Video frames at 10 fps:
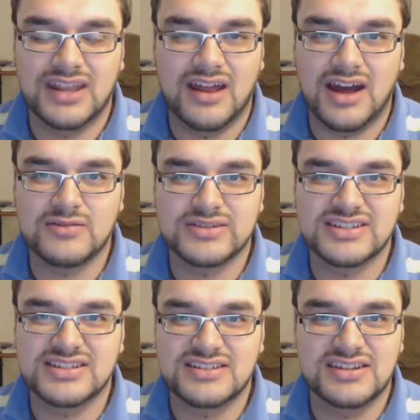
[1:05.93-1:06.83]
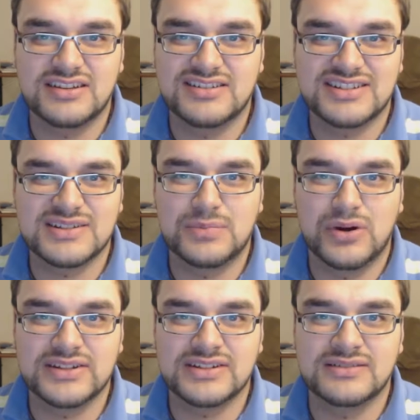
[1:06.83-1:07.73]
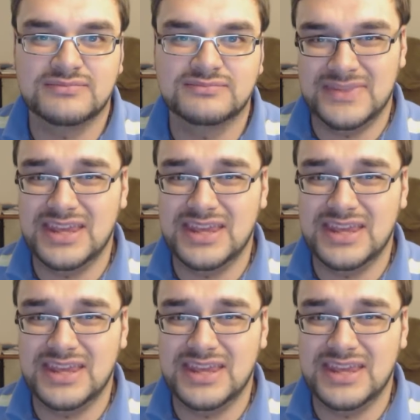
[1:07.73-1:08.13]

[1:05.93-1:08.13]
And I was still disappointed.